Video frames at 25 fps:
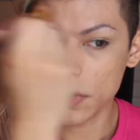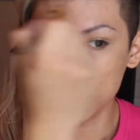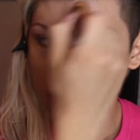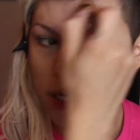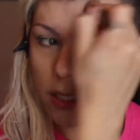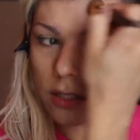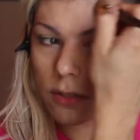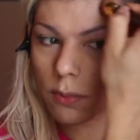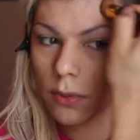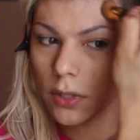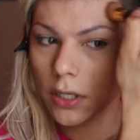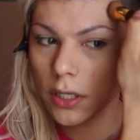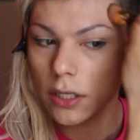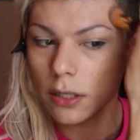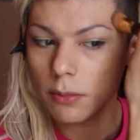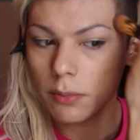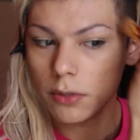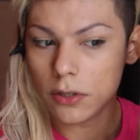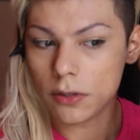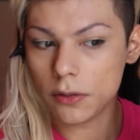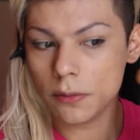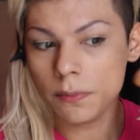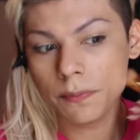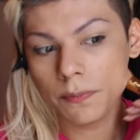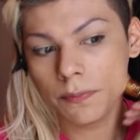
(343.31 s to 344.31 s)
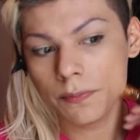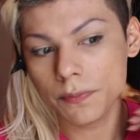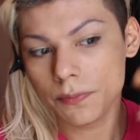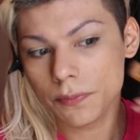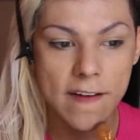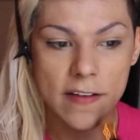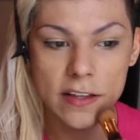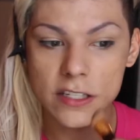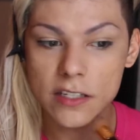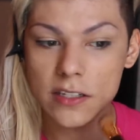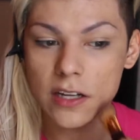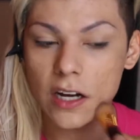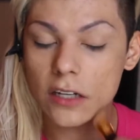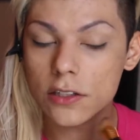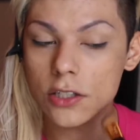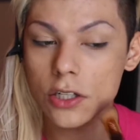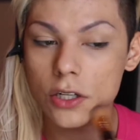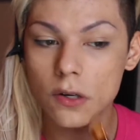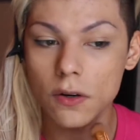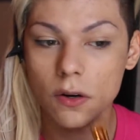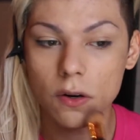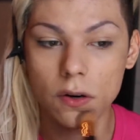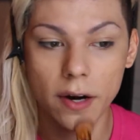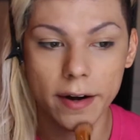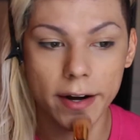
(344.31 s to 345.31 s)
it's workable. It's not
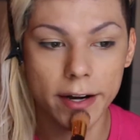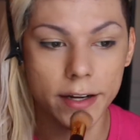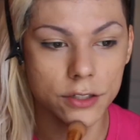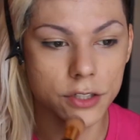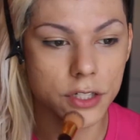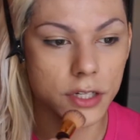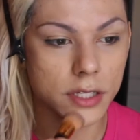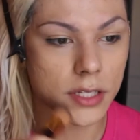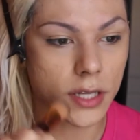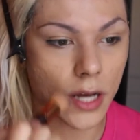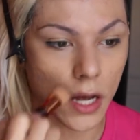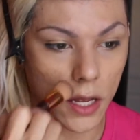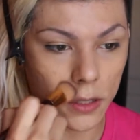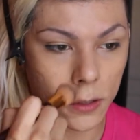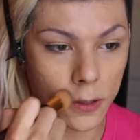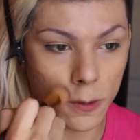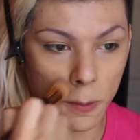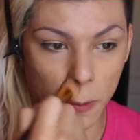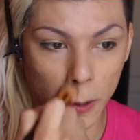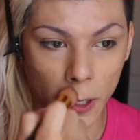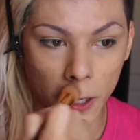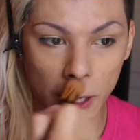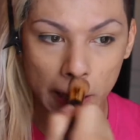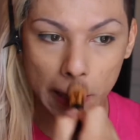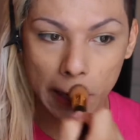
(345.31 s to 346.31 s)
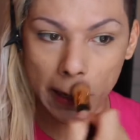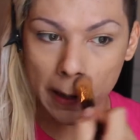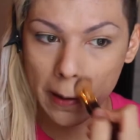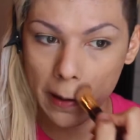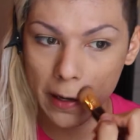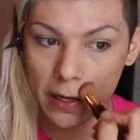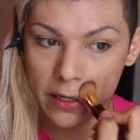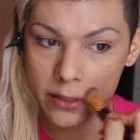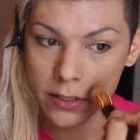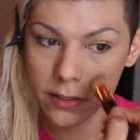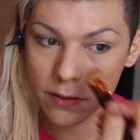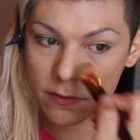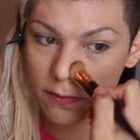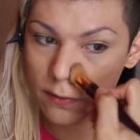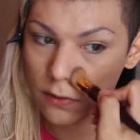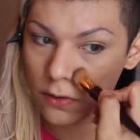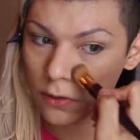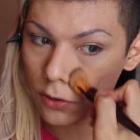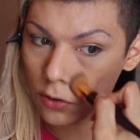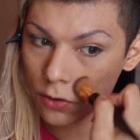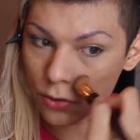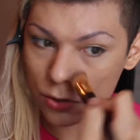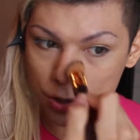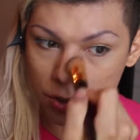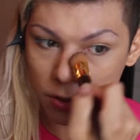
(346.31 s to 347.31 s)
too orange, it's not too pink, it's
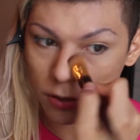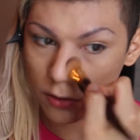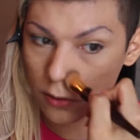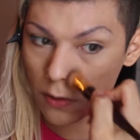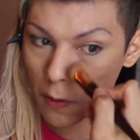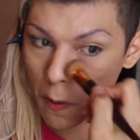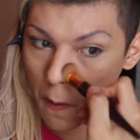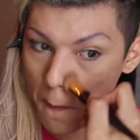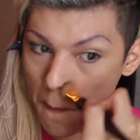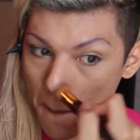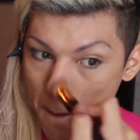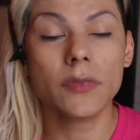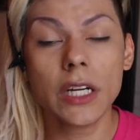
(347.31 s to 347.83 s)
neutral.